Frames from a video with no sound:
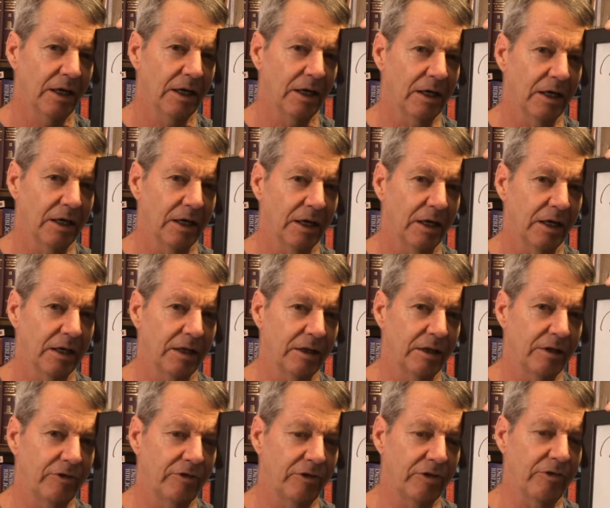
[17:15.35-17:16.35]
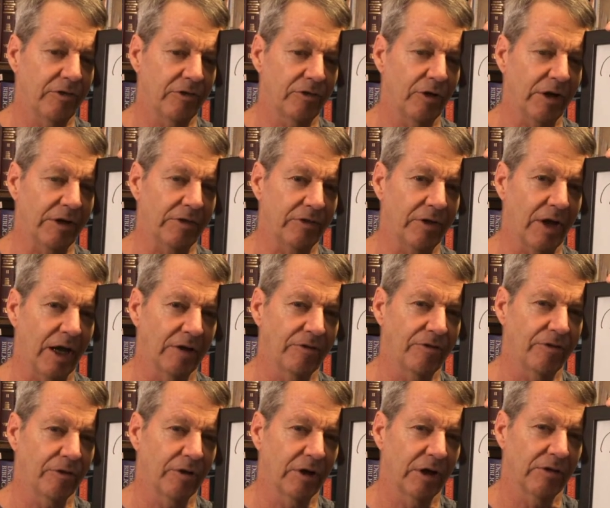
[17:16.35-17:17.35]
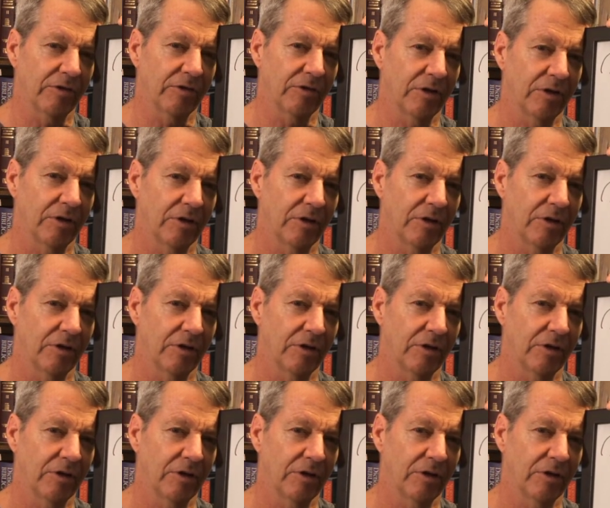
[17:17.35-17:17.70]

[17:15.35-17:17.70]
Uh, Jesus Christ died for us.